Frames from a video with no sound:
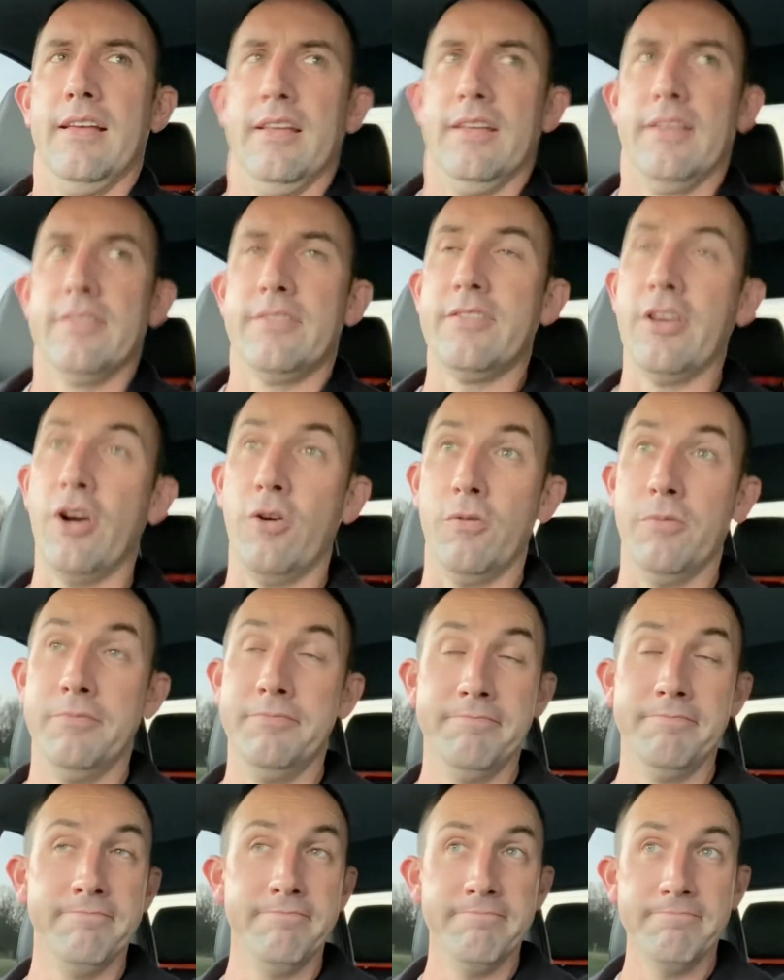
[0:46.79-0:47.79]
So
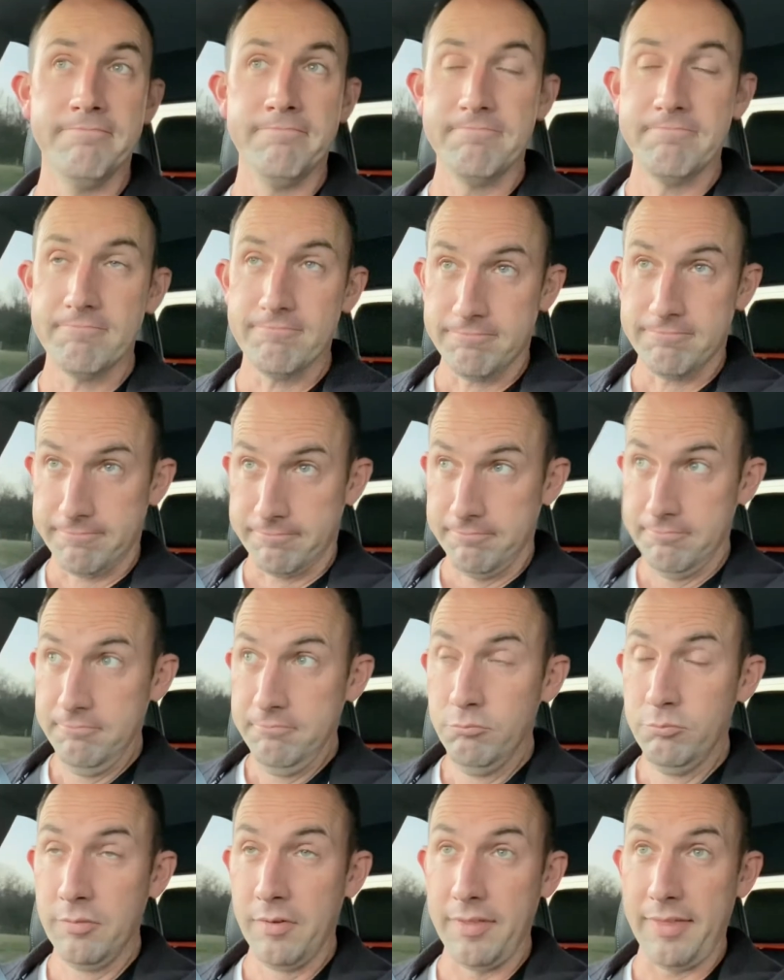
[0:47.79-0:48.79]

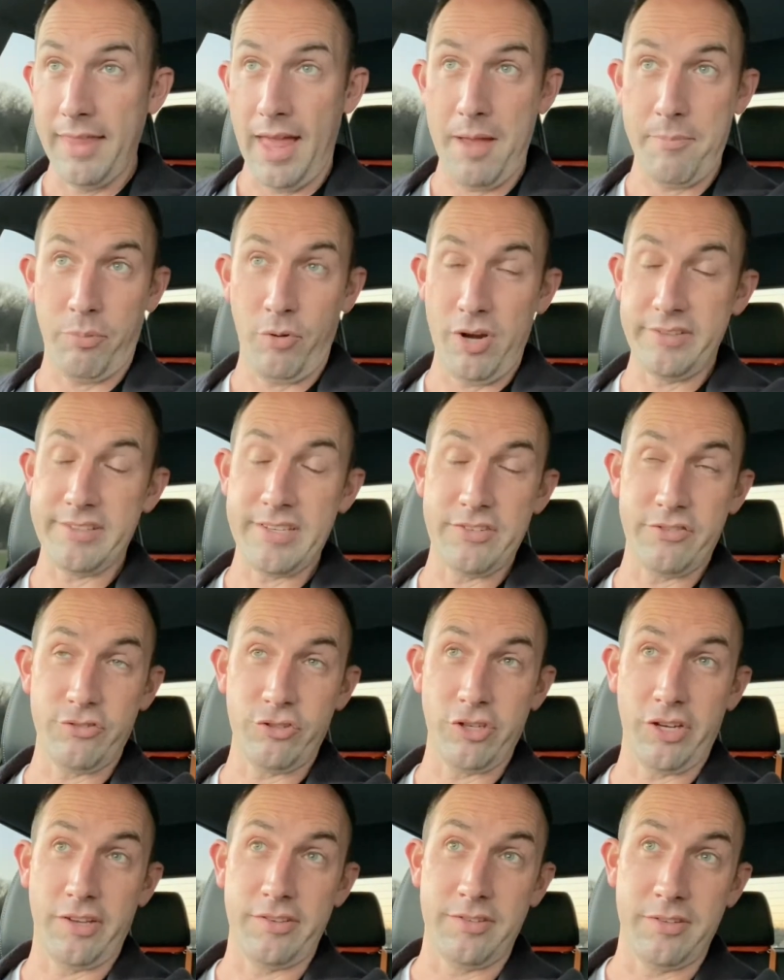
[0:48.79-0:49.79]
that process
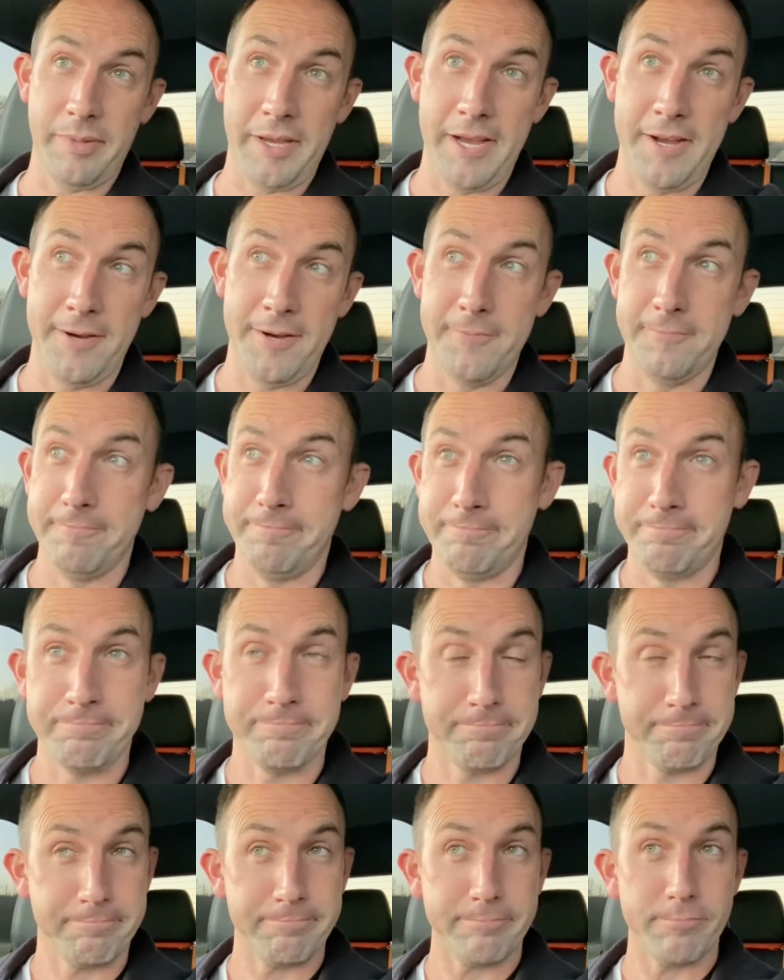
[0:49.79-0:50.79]
took us about
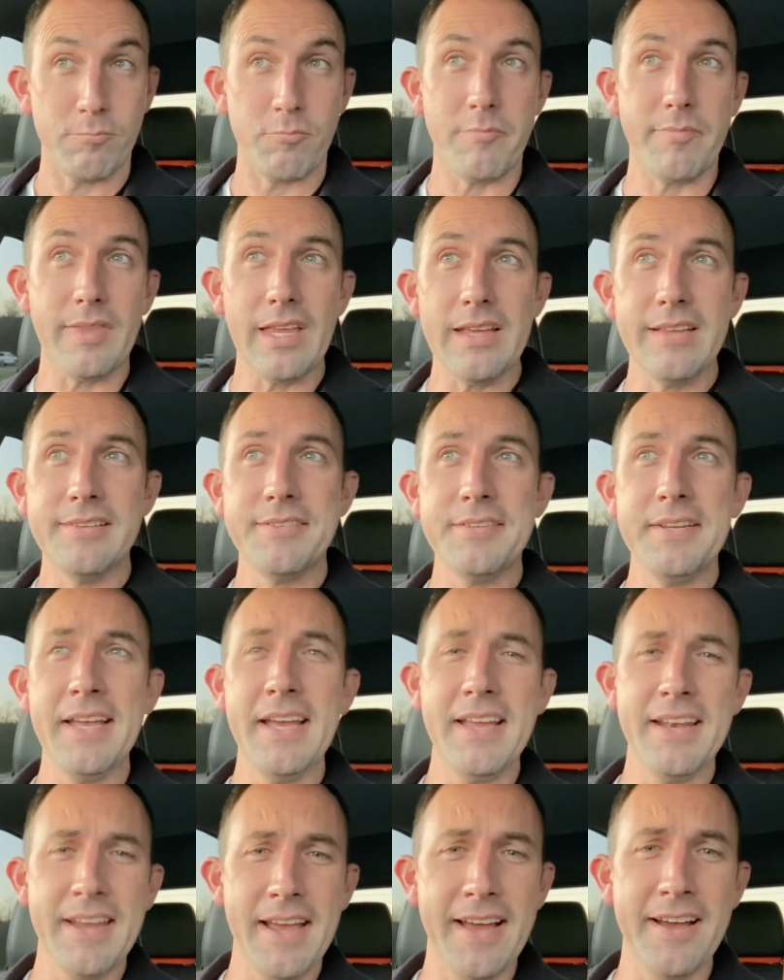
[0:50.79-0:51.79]

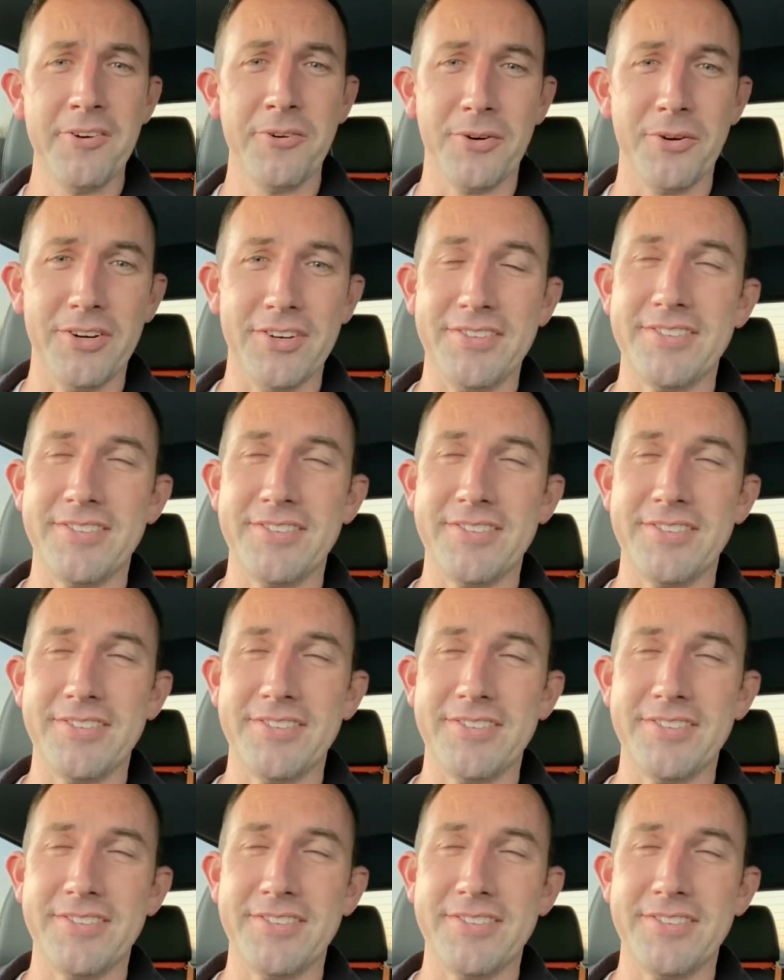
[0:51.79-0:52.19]
10 hours.